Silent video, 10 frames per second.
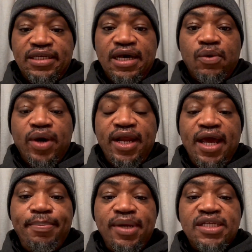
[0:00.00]
Now, what
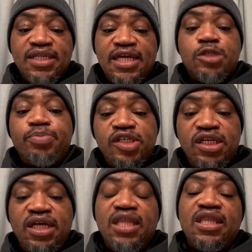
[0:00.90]
happened is,
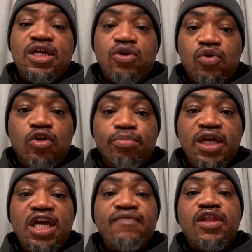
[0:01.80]
especially in the economy,
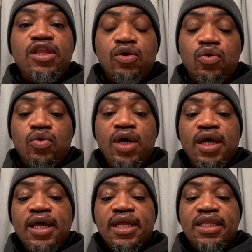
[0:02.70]
even though
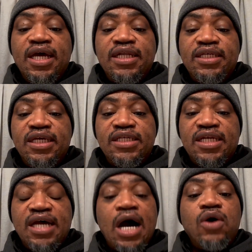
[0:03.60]
that is
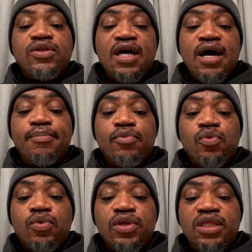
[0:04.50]
an outcome
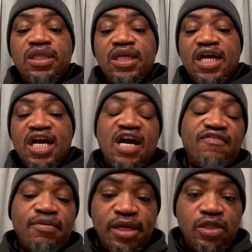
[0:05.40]
the
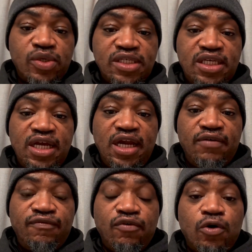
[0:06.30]
government was
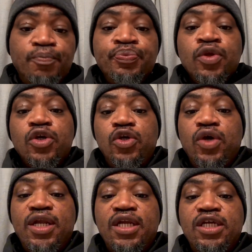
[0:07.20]
gearing for, you
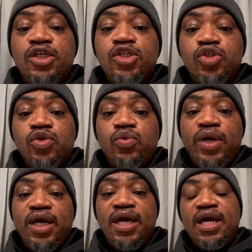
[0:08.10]
had an issue
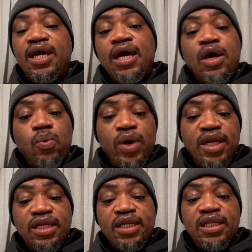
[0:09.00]
where
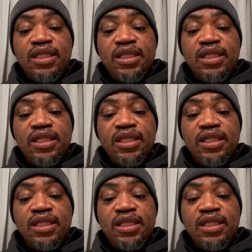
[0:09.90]
when